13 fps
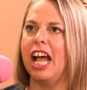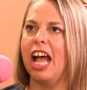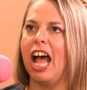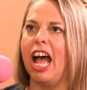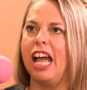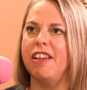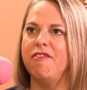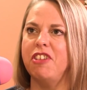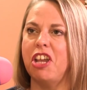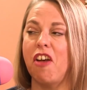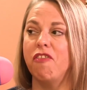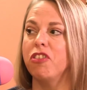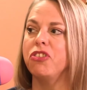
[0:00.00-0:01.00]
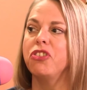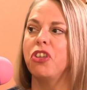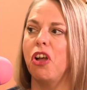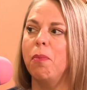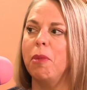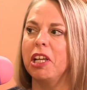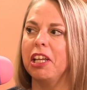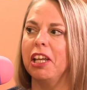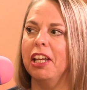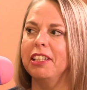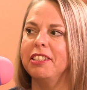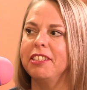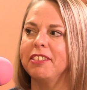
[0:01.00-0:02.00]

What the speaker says: I never saw my kids.